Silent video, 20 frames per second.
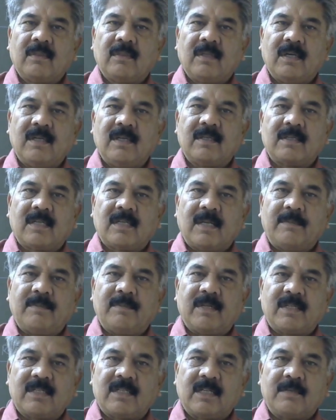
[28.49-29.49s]
three-step
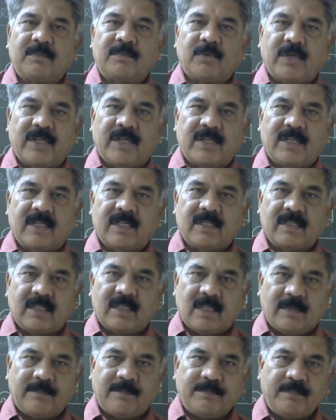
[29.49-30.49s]
distance protection scheme.